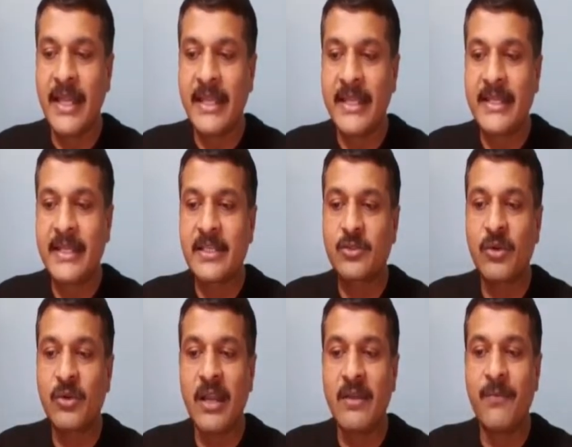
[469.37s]
e raised to
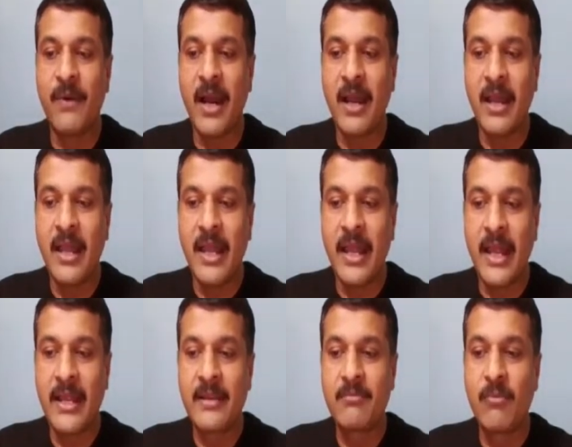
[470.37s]
alpha
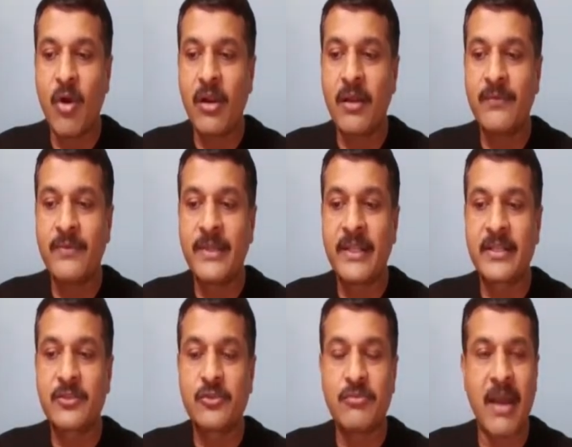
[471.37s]
and mod of e raised
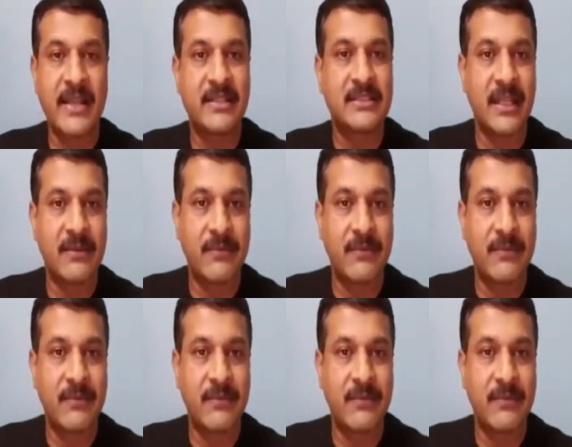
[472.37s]
to minus alpha.